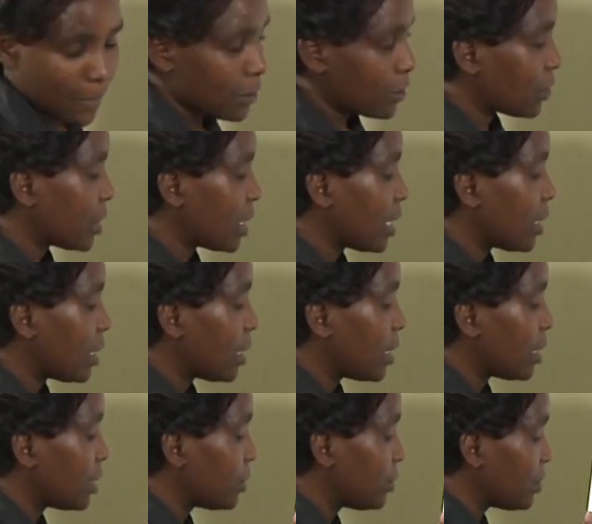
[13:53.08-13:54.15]
or
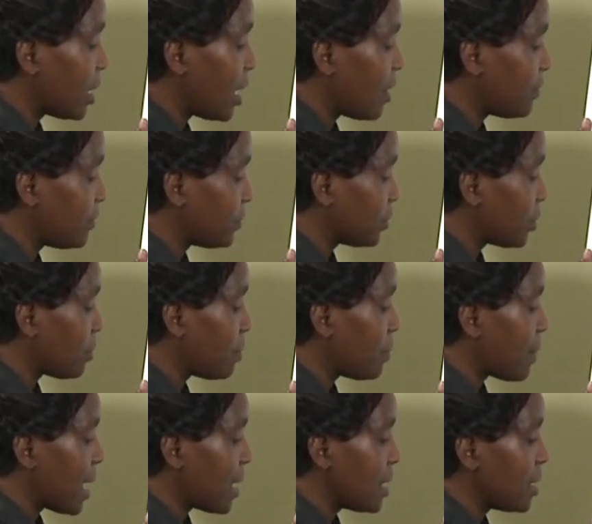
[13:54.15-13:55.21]
we have top
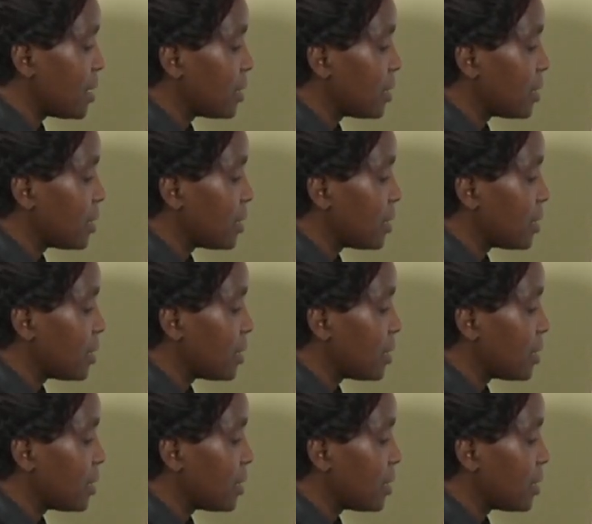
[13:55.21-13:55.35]
pan.